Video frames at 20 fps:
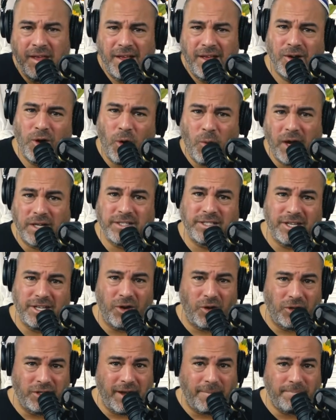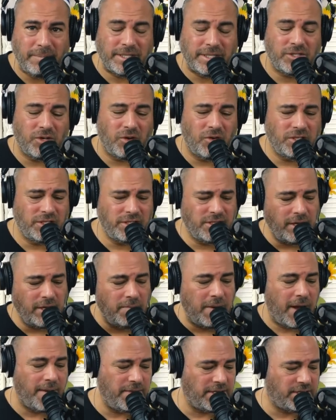Go watch the old episode, see
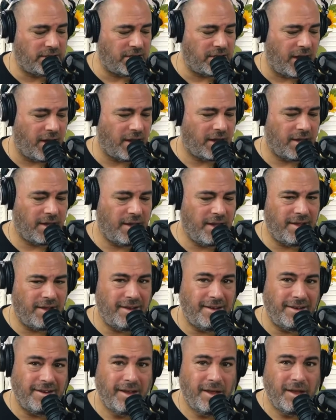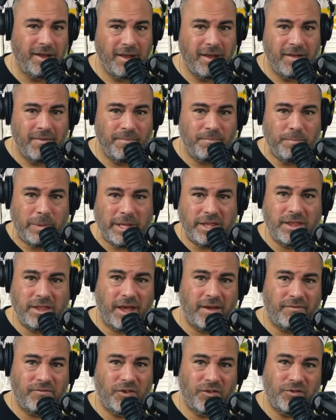my mistake, and be
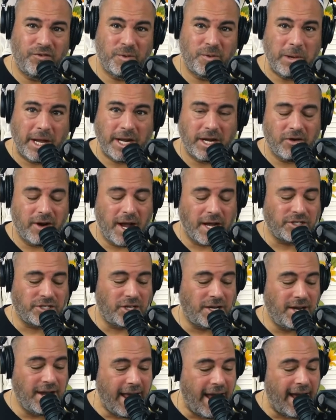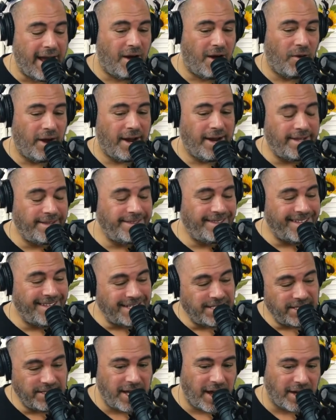thankful for my correction. Now, in this
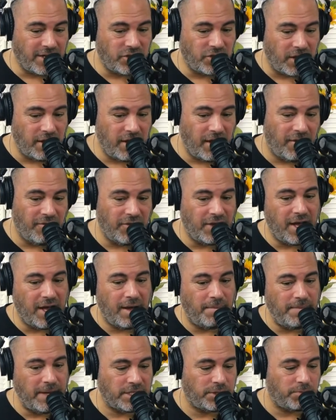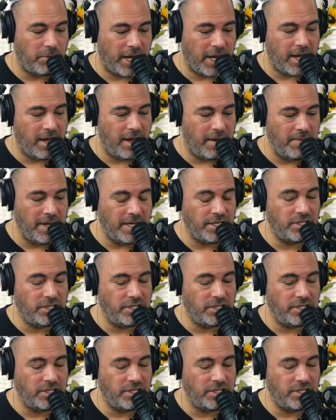section of Chamesh B'chamesh,